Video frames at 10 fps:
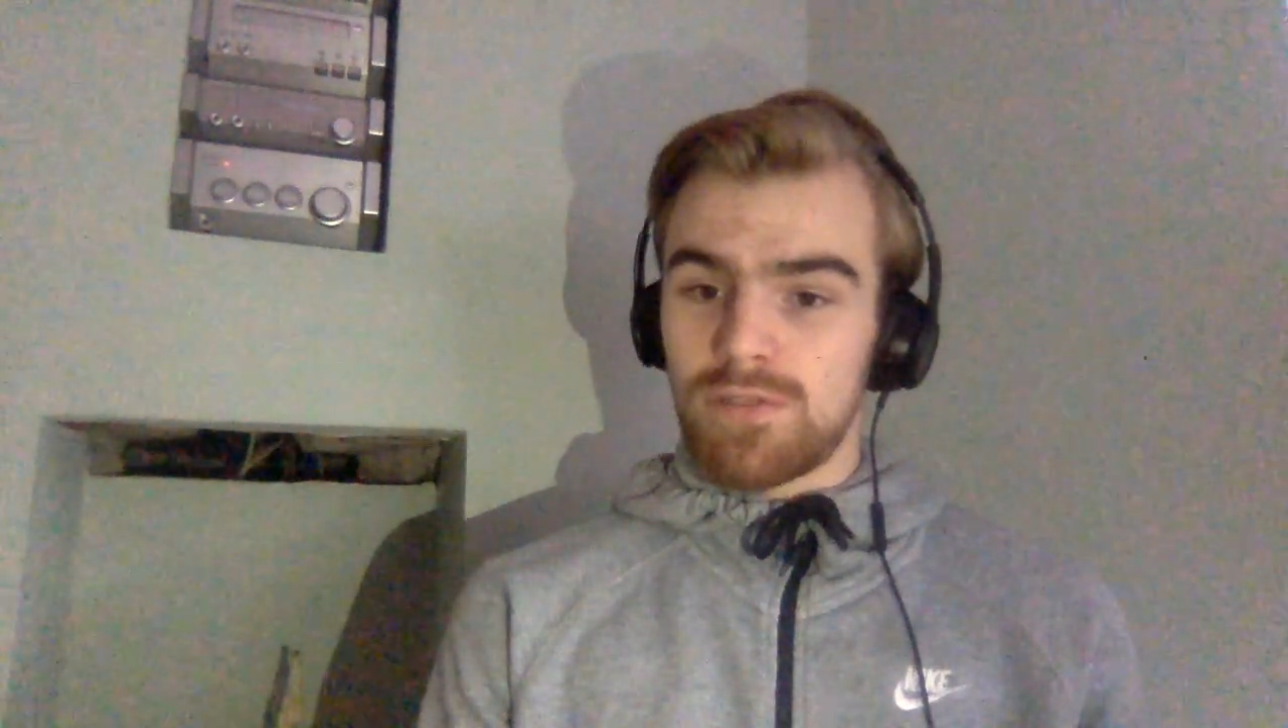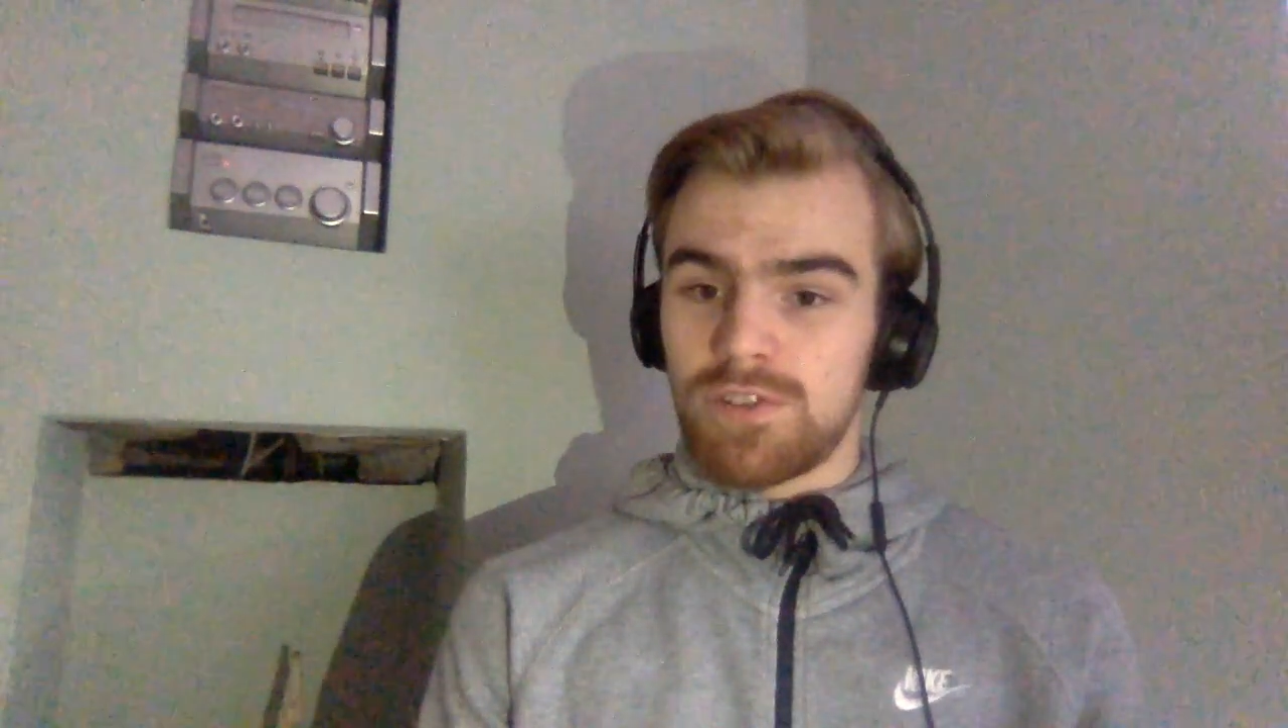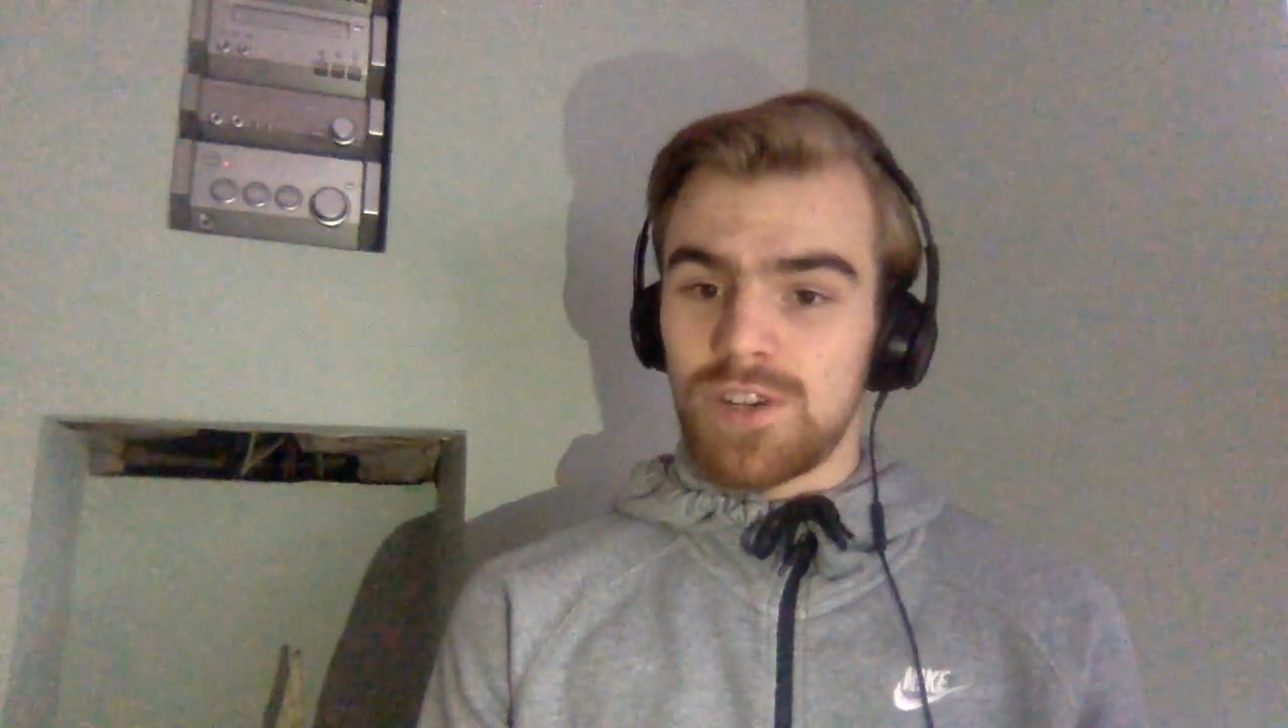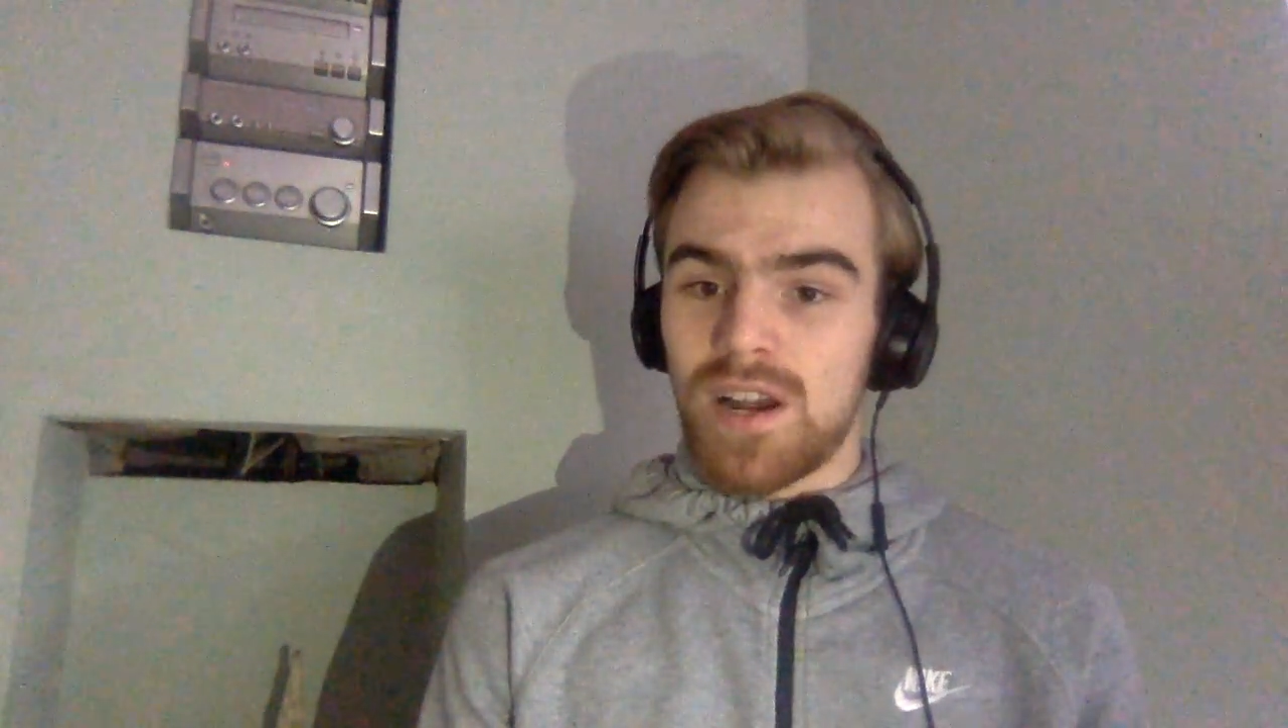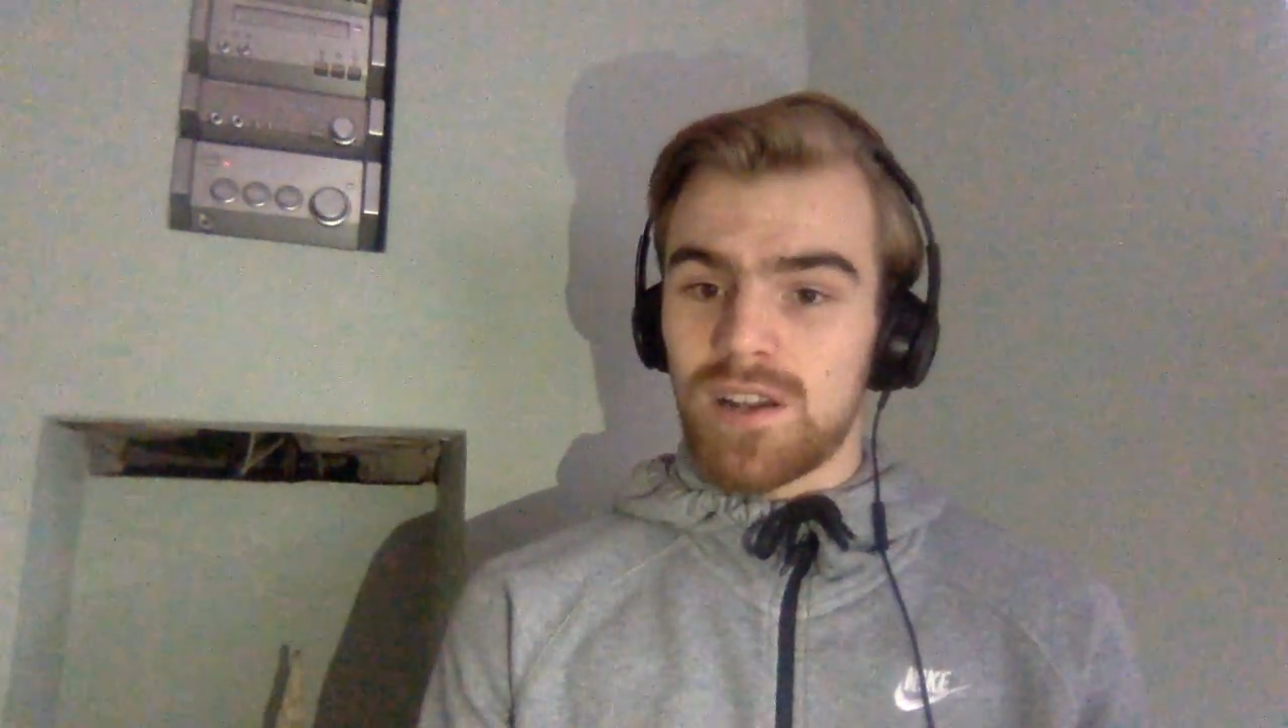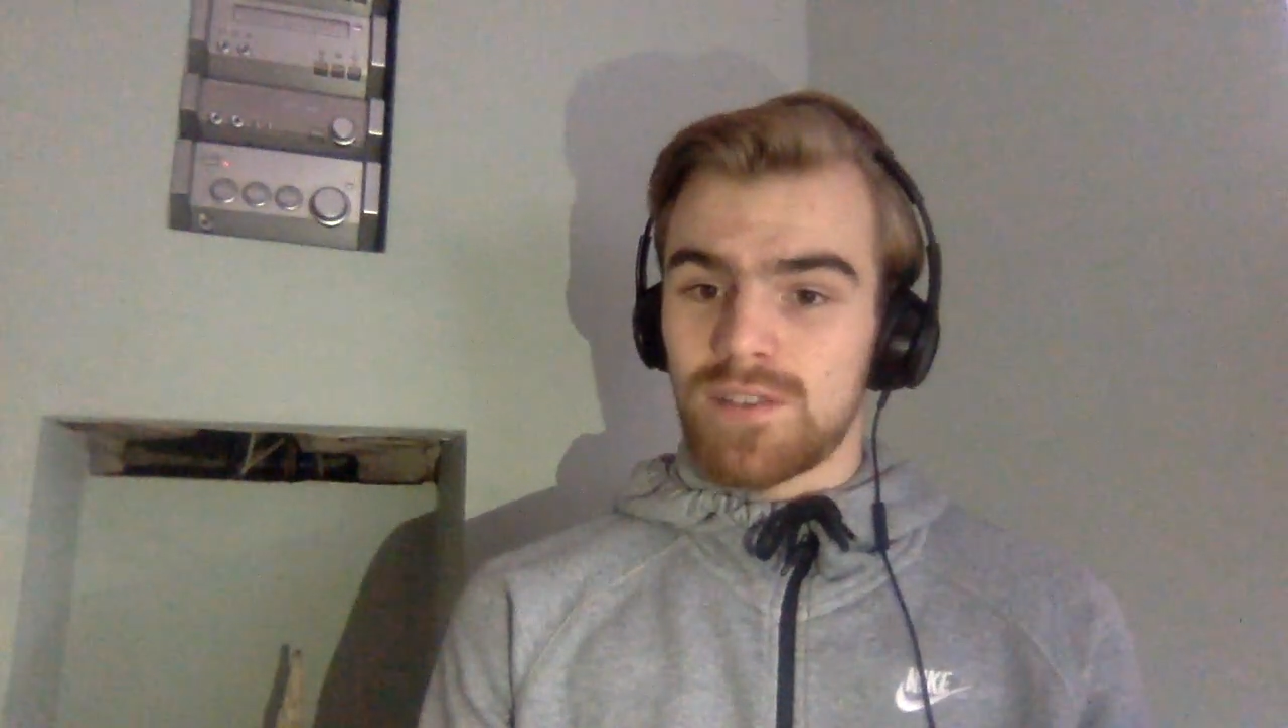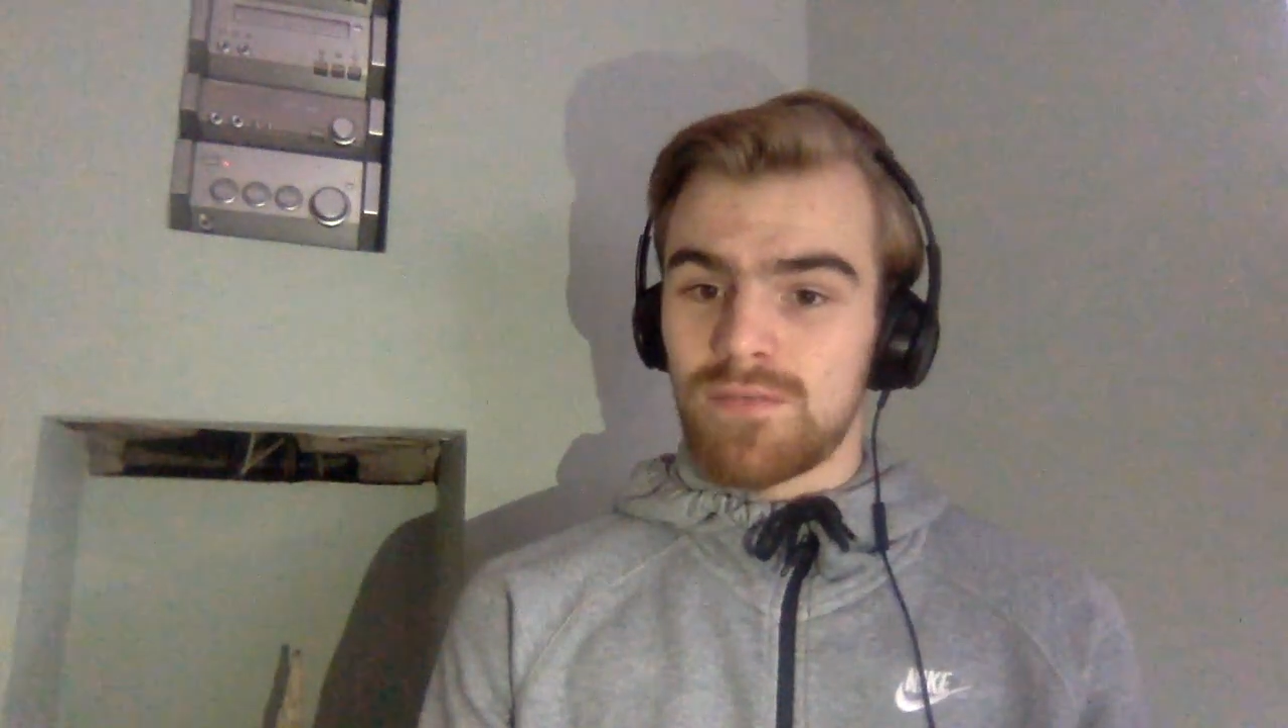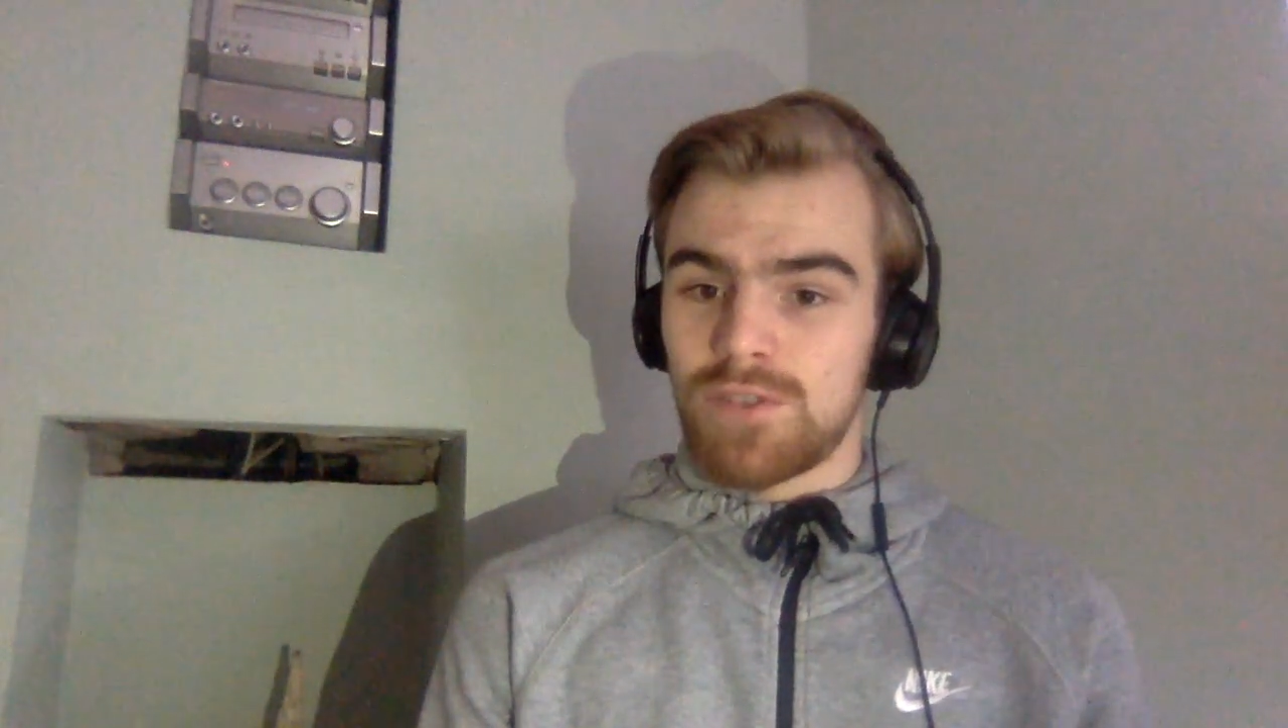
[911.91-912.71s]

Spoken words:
to Richarlison.